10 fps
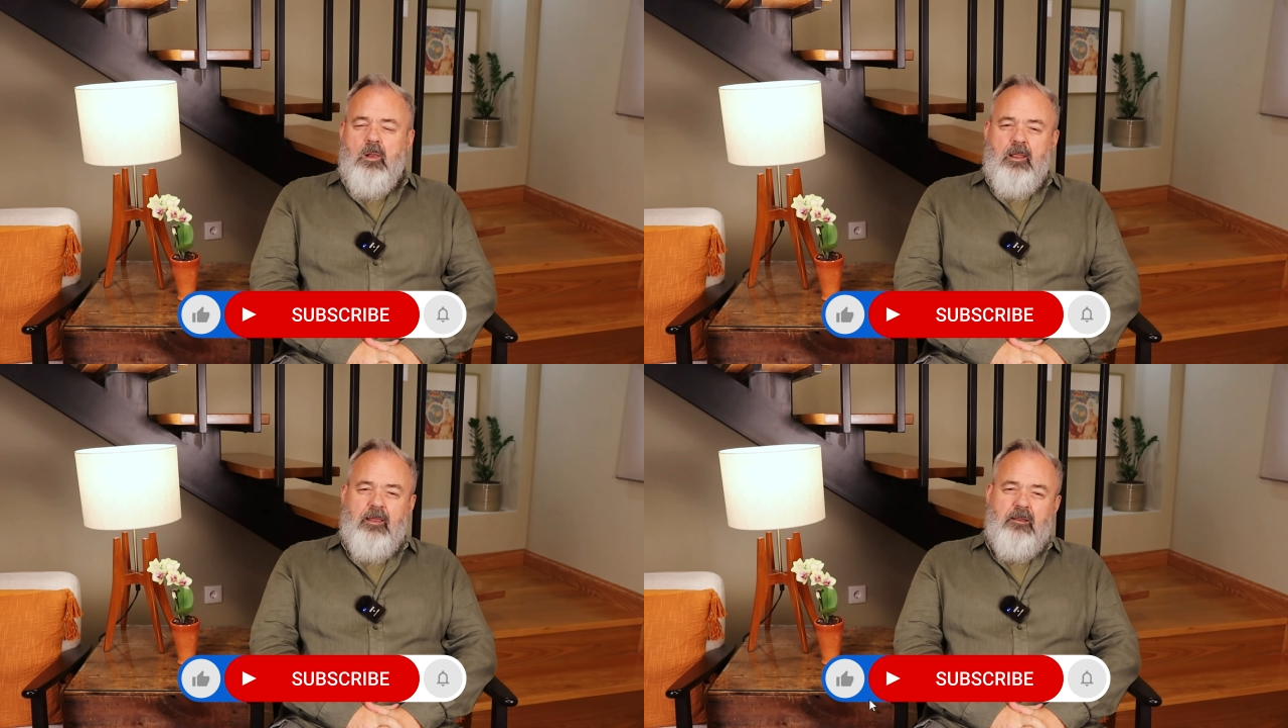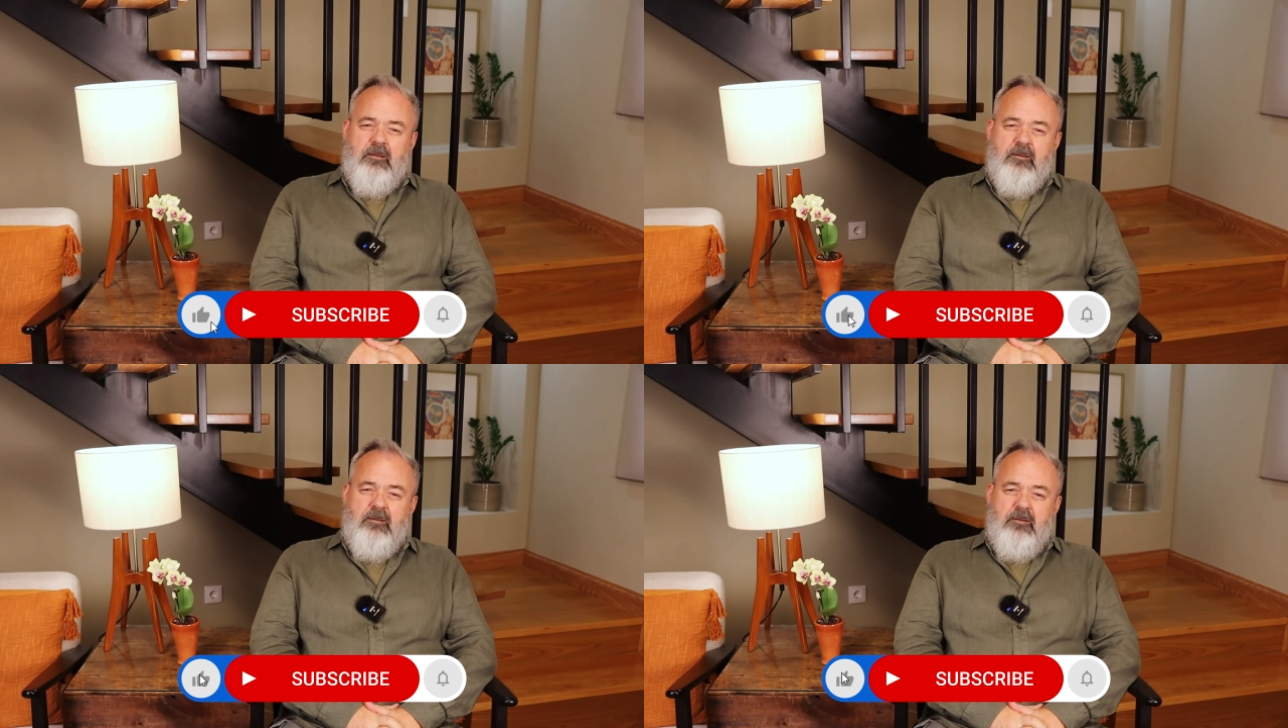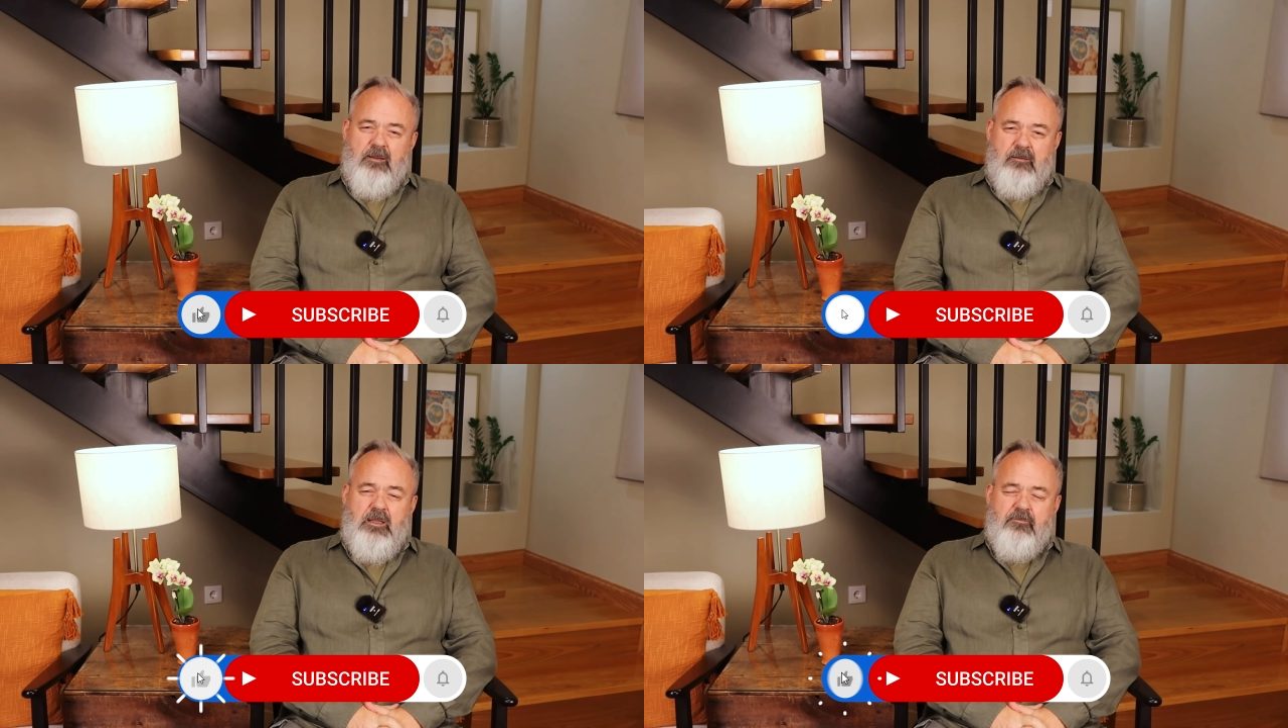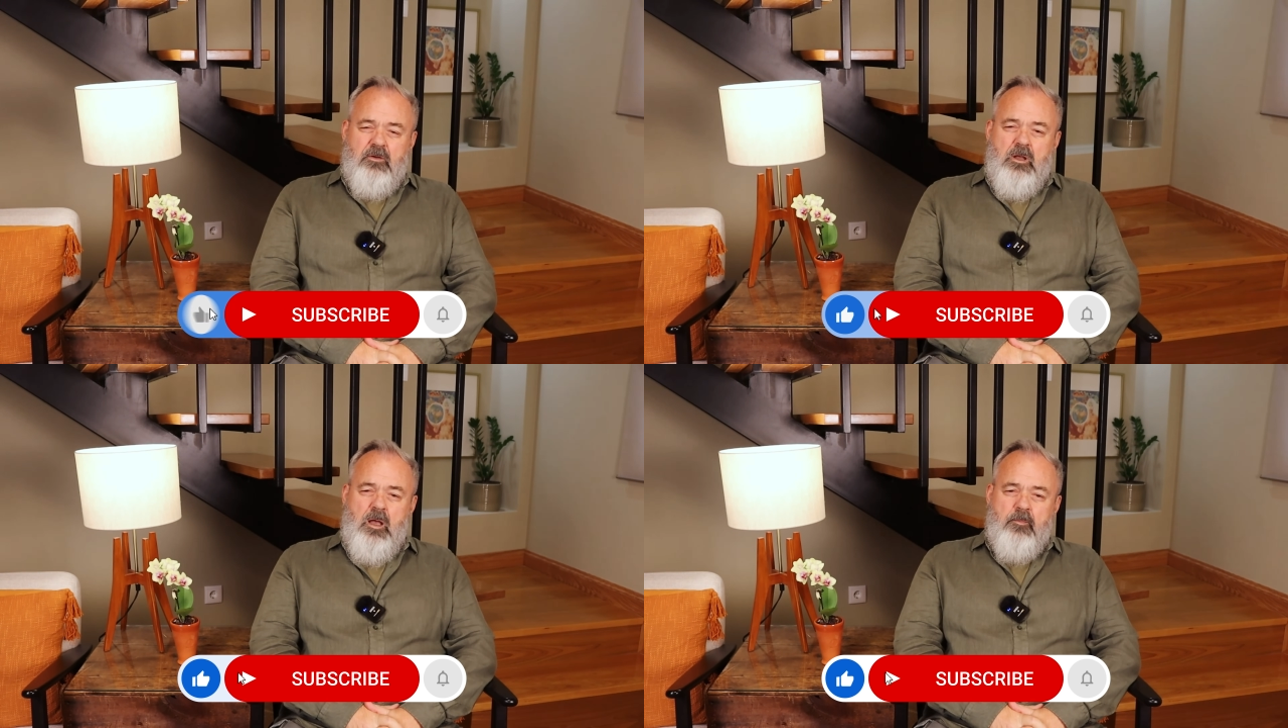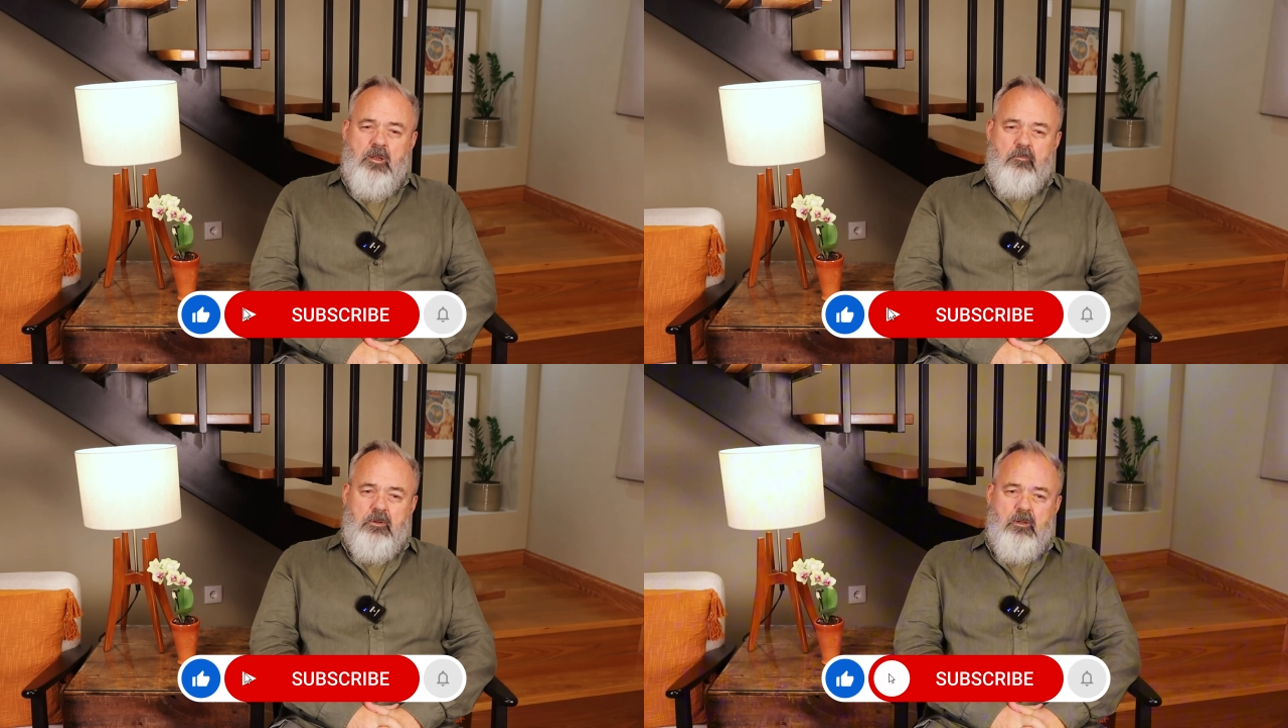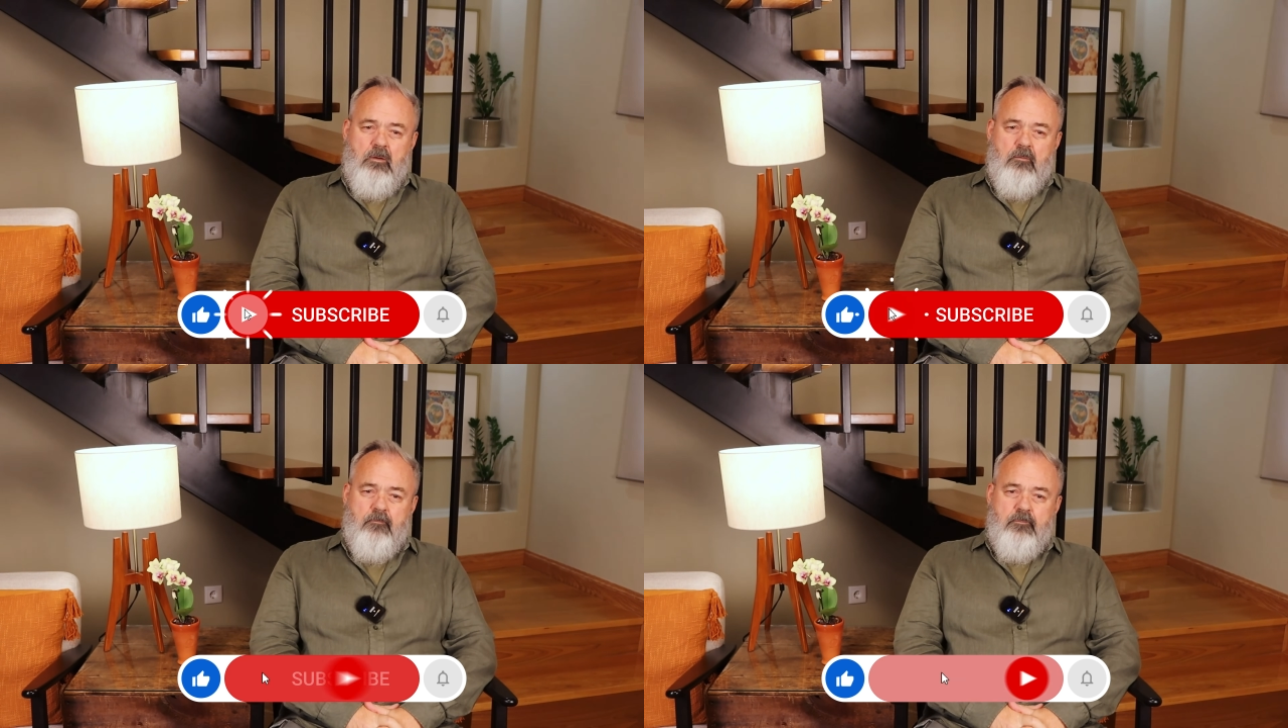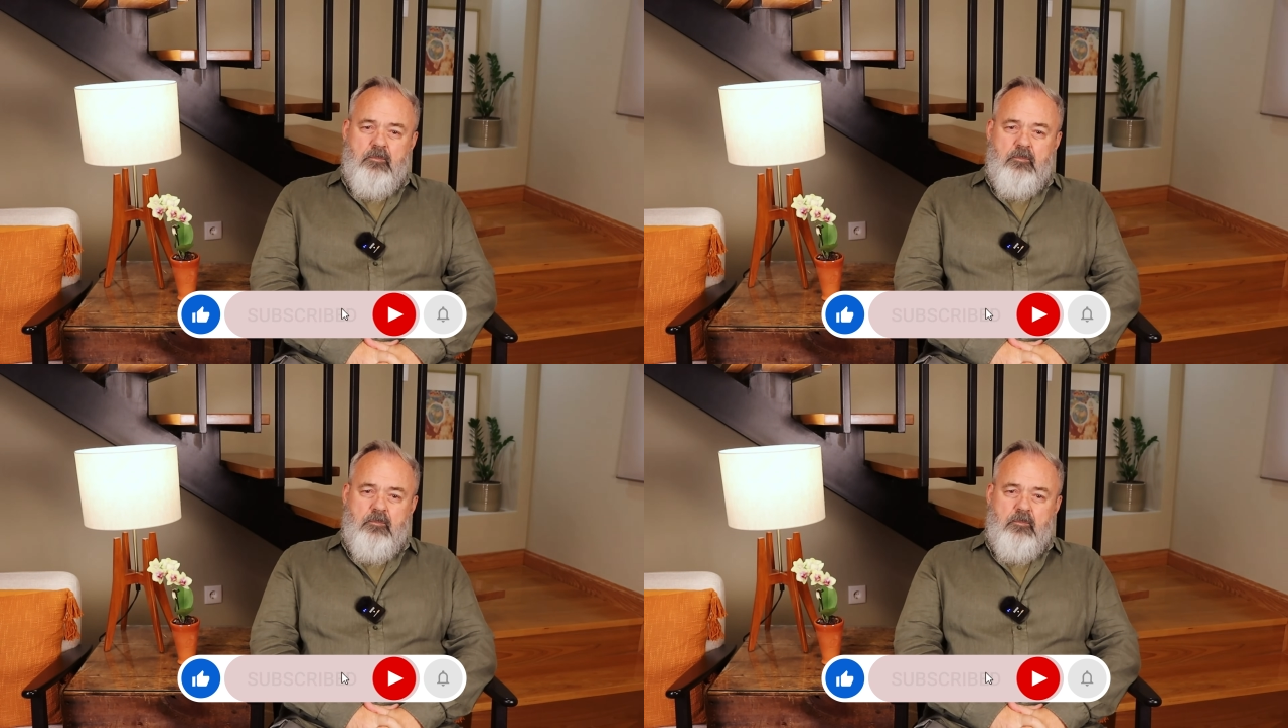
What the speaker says: a like, and leave a comment below.